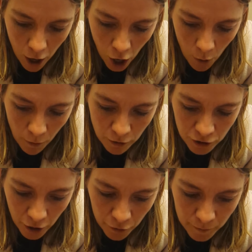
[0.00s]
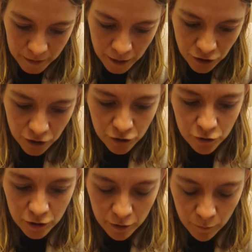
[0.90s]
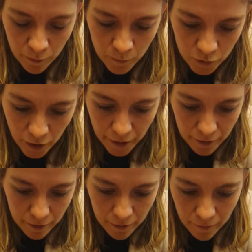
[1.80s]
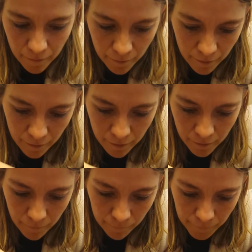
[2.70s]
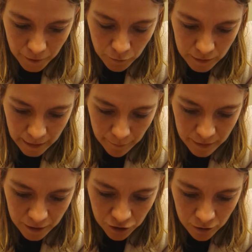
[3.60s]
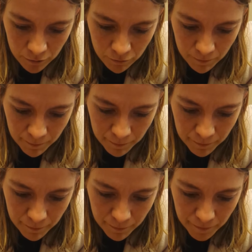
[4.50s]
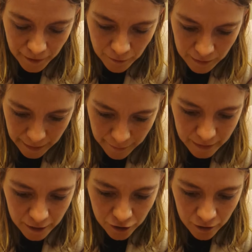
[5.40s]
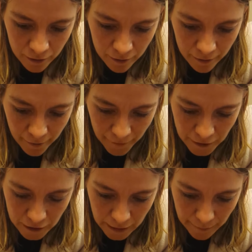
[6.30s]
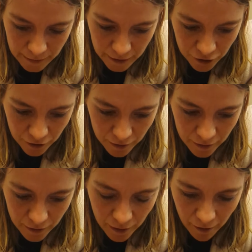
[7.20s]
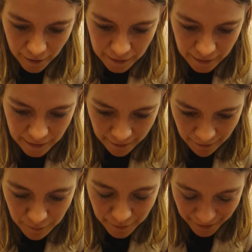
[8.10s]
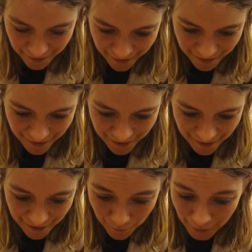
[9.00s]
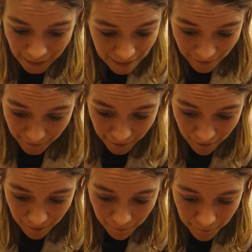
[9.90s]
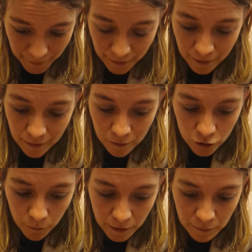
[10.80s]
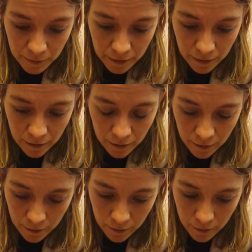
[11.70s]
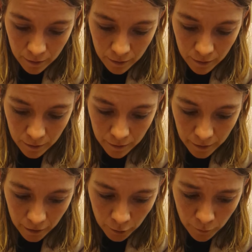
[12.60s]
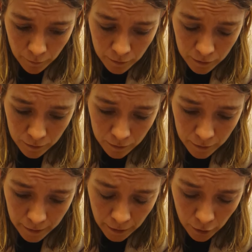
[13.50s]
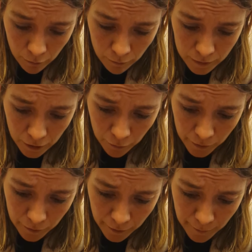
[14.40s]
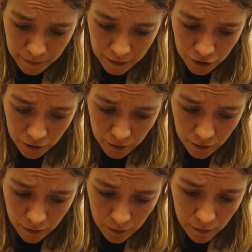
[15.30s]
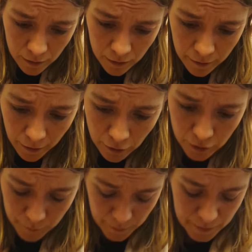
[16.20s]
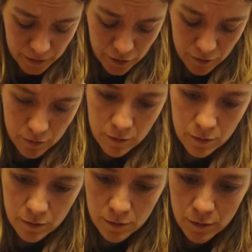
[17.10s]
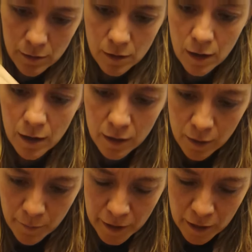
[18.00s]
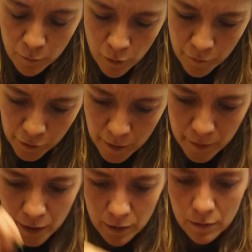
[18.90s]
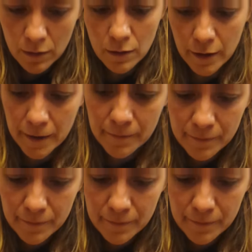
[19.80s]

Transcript: almost all the positions, and you said only one was right. That's the same position. That's in same possession. That's in same possession. Alright, so that tells me the black's not there. So it must be the yellow The Yellow with the other in the right position. Yellow's in the right position. Man, move your green beans. Alright.